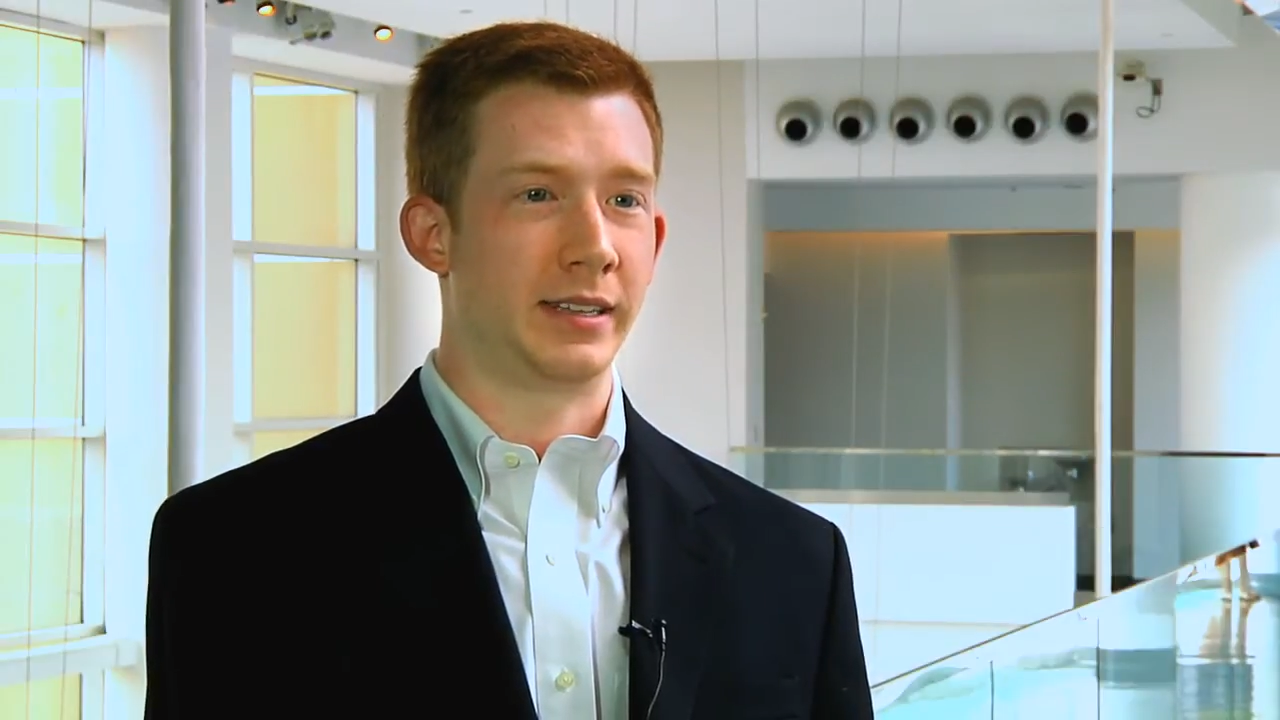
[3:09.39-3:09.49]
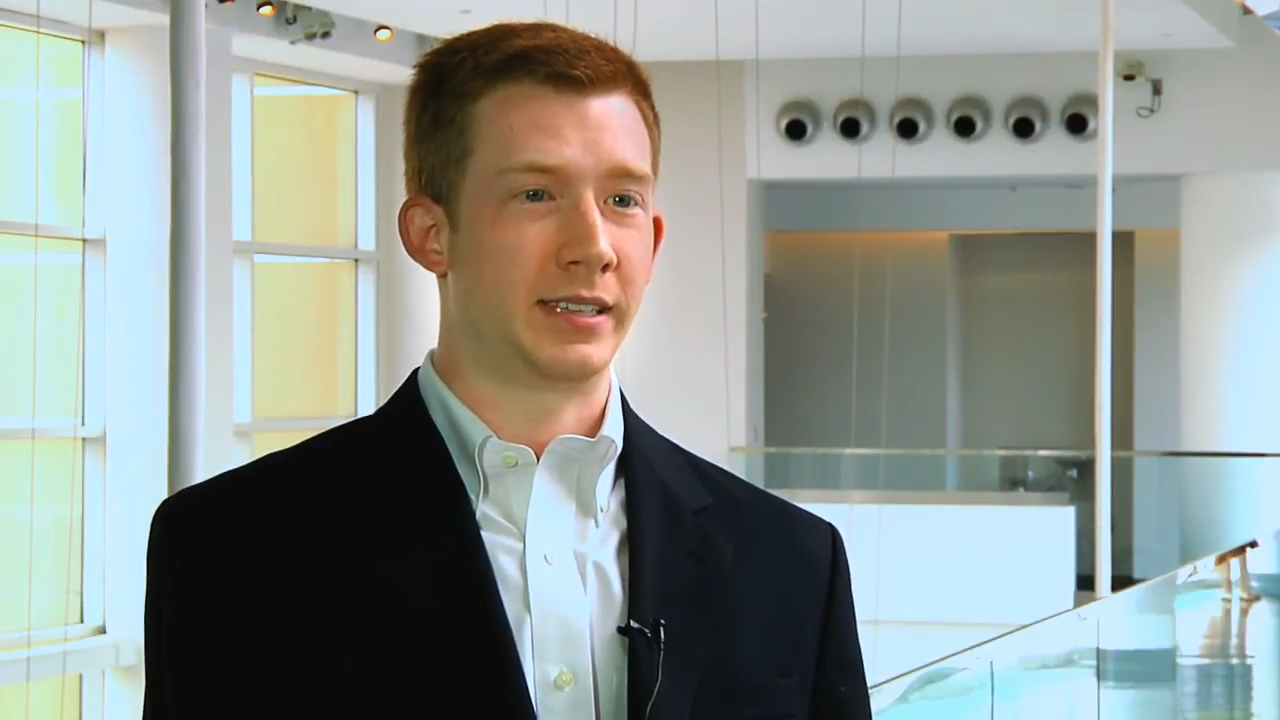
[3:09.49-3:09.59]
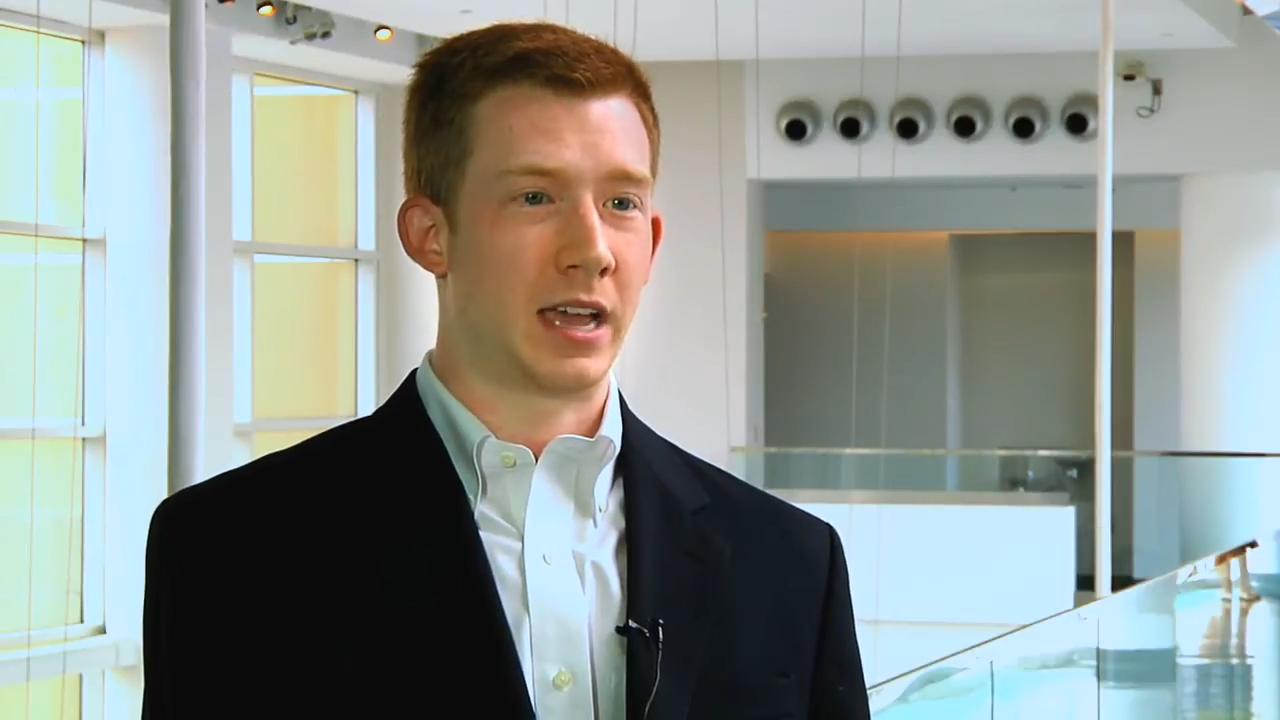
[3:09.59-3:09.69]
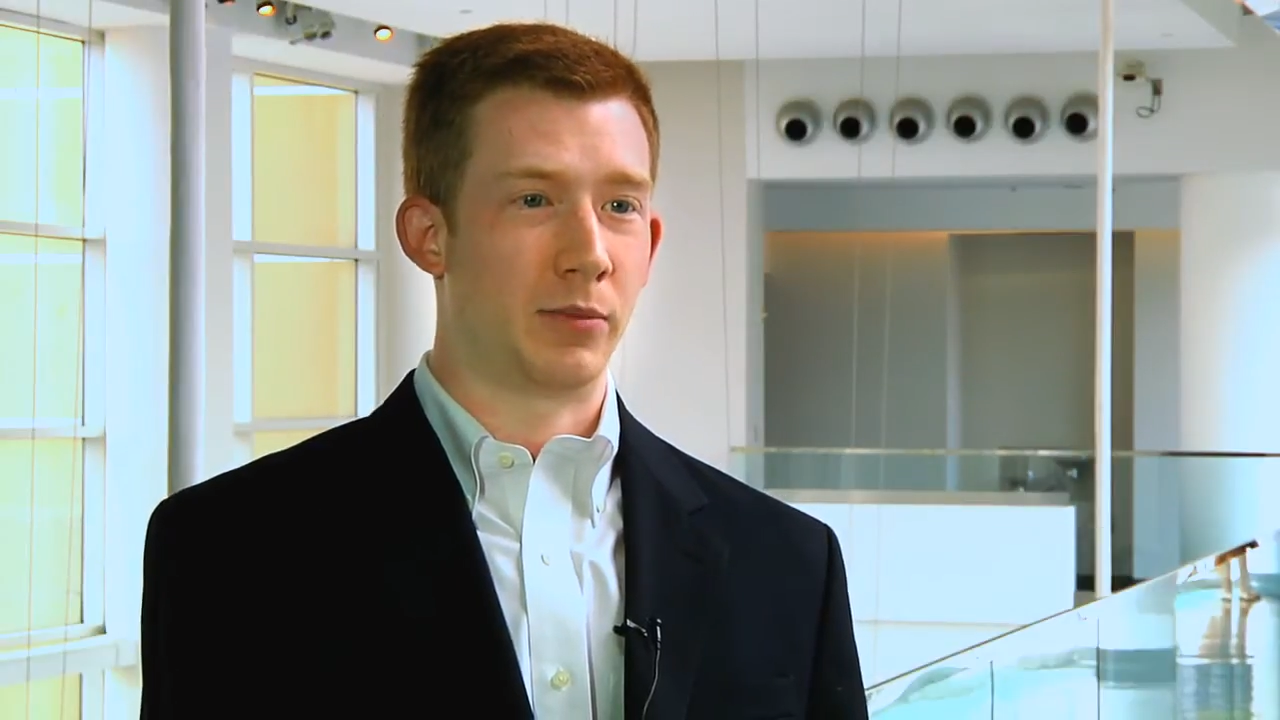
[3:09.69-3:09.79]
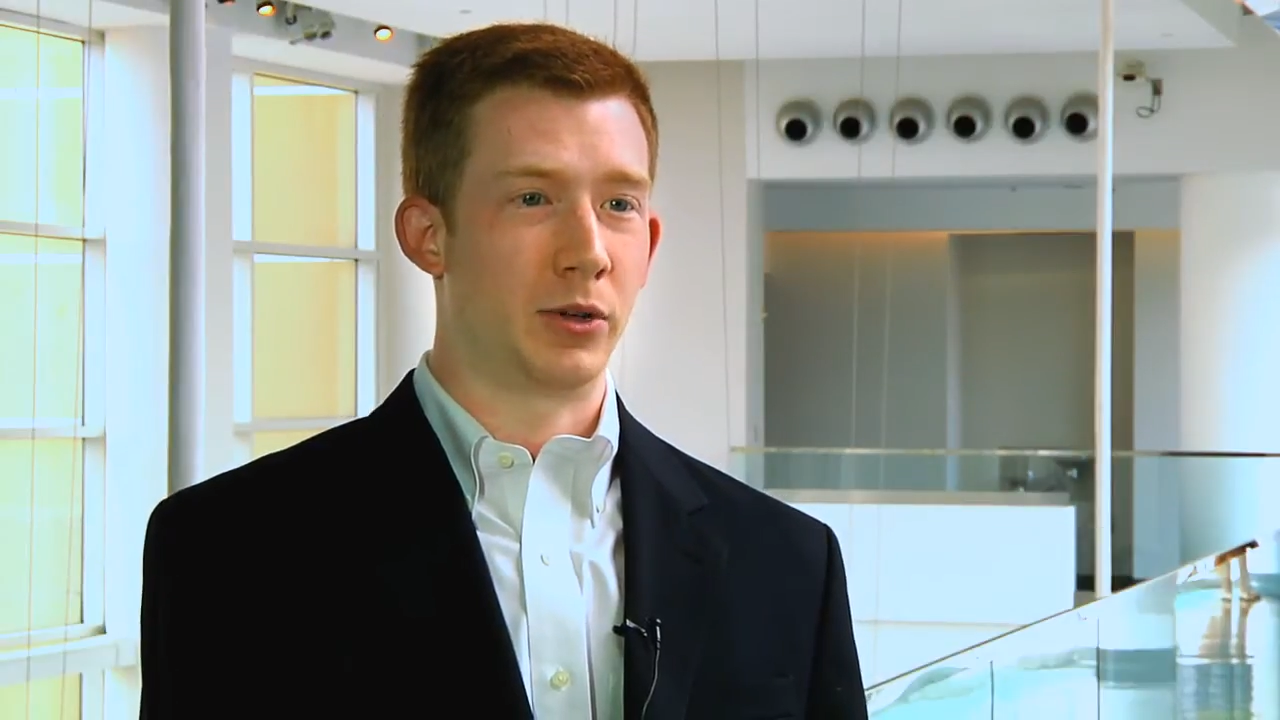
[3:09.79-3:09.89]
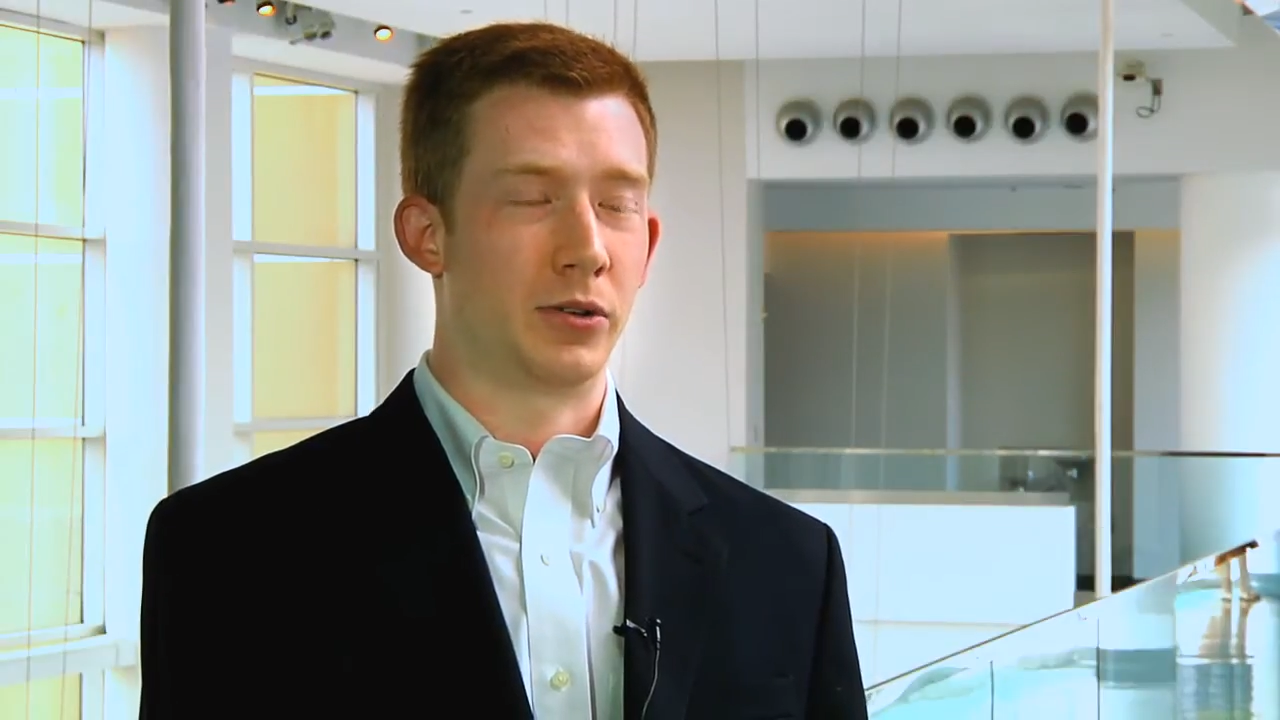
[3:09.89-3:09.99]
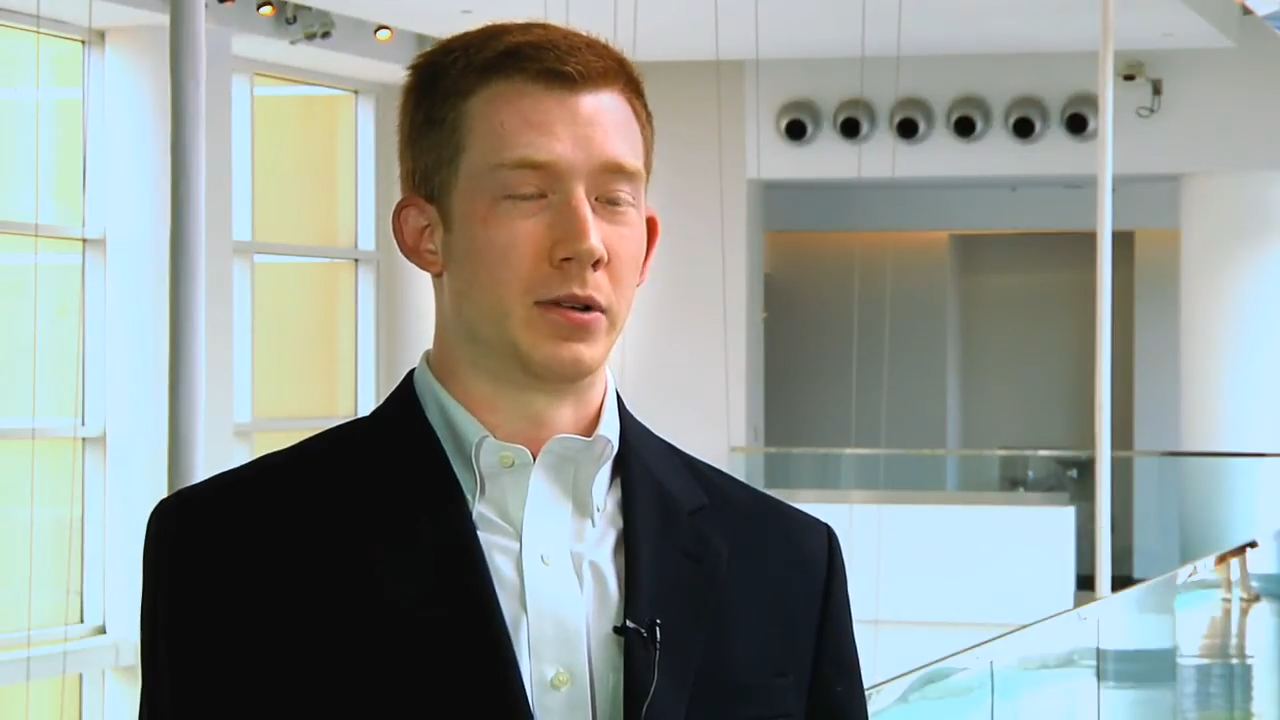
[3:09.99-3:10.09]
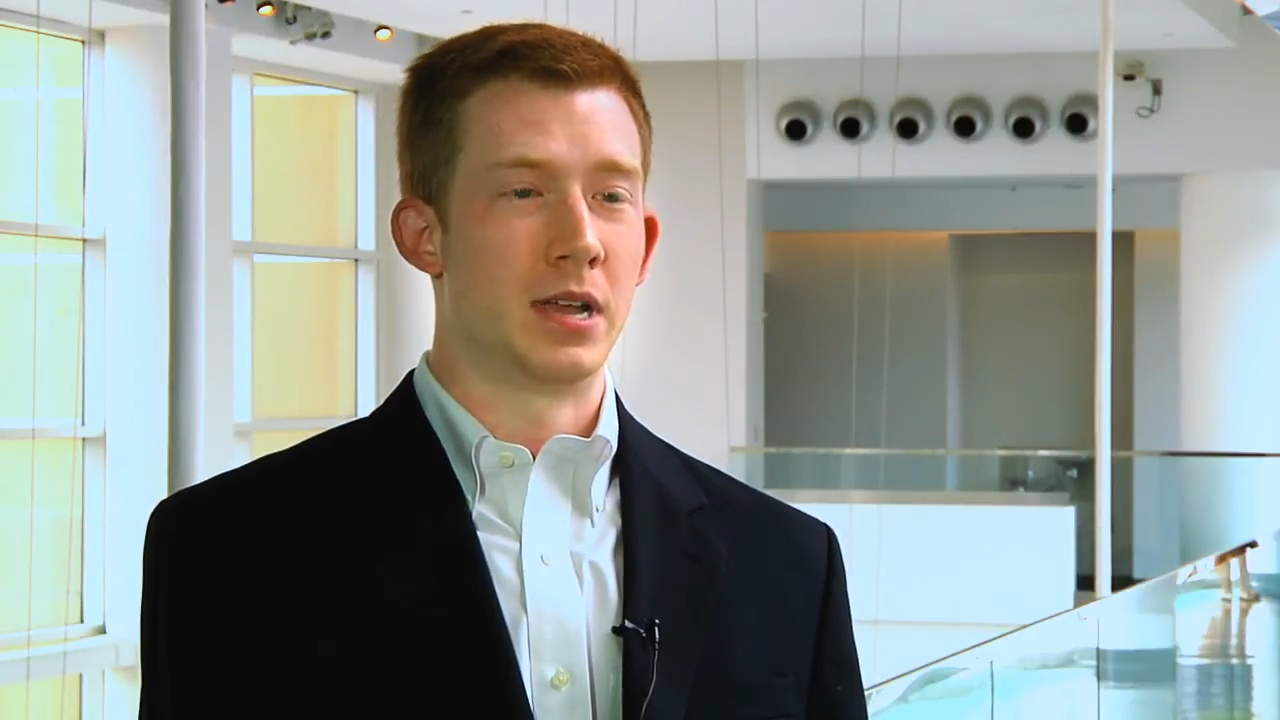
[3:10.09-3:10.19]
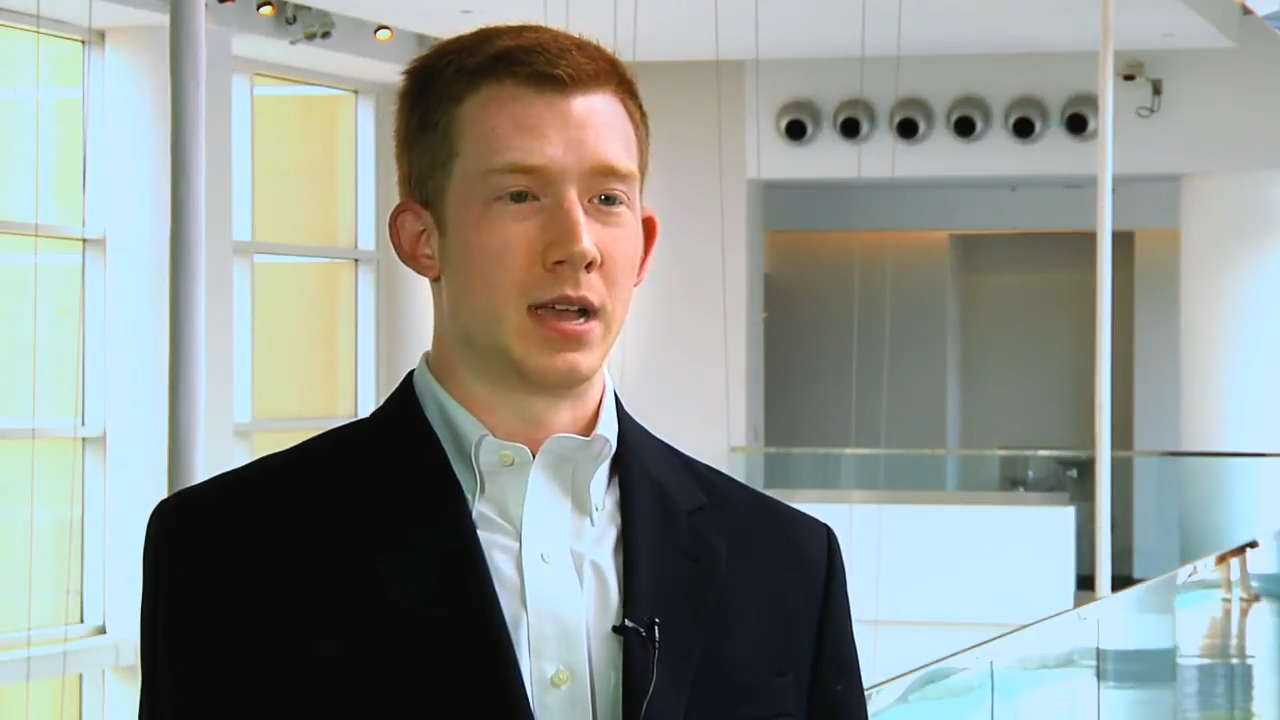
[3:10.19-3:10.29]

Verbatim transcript: Salbu